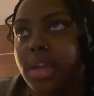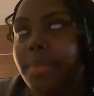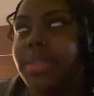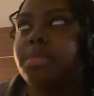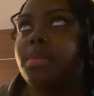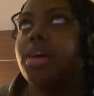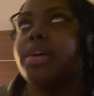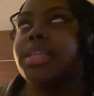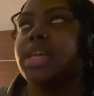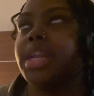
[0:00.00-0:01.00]
I mean tomorrow
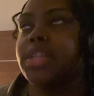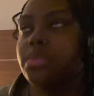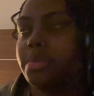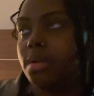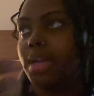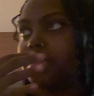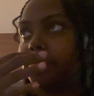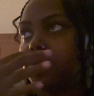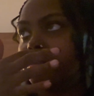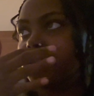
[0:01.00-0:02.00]
and Sunday is when we're gonna actually
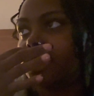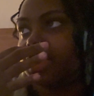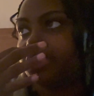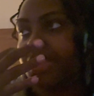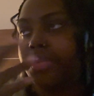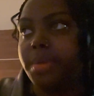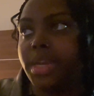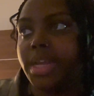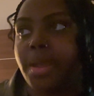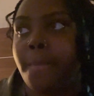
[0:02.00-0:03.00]
be doing stuff because we leave on
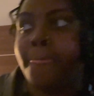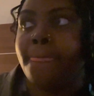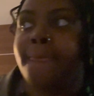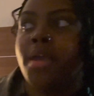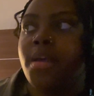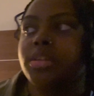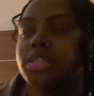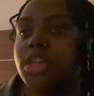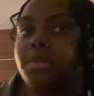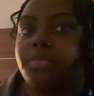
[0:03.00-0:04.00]
Monday.
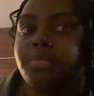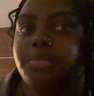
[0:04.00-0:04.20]
So